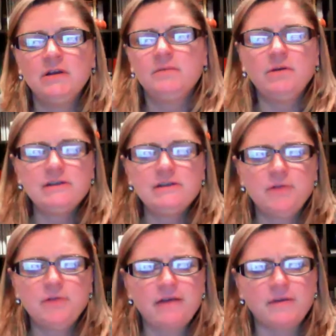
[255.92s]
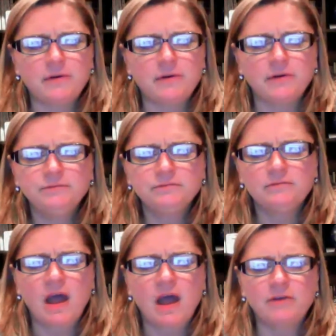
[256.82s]
but always profitable
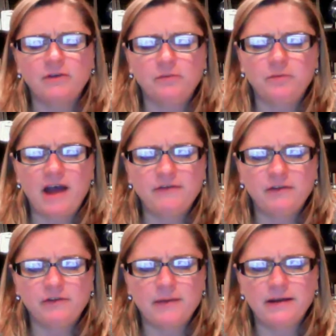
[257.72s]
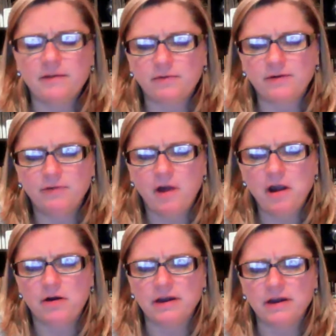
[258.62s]
because profit's my number one
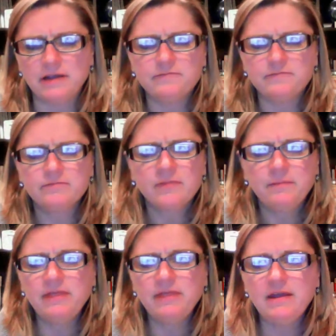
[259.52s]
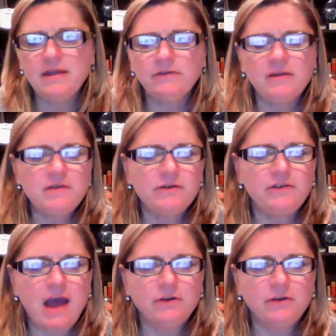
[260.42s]
priority. But there were some
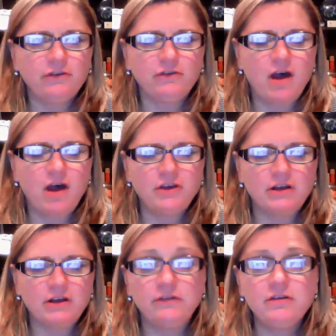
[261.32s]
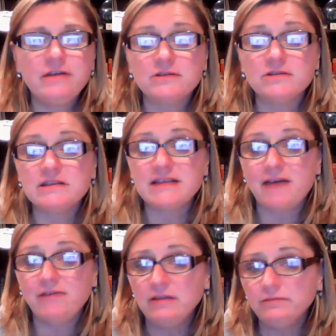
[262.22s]
years that were just off the hook. Like
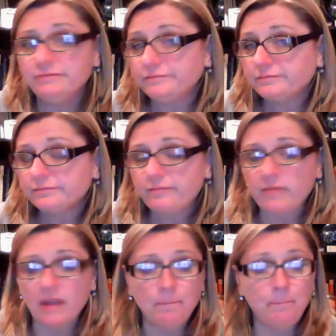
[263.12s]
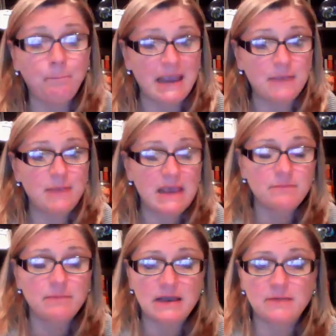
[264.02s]
2007, big,
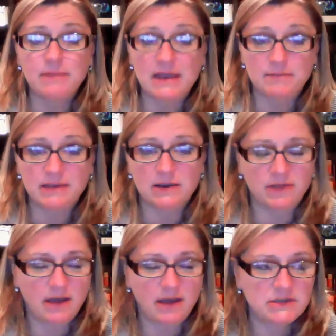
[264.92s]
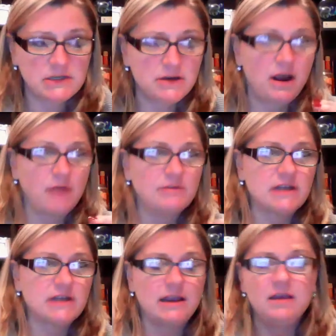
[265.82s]
big, big, big, big year. That was the year I was like,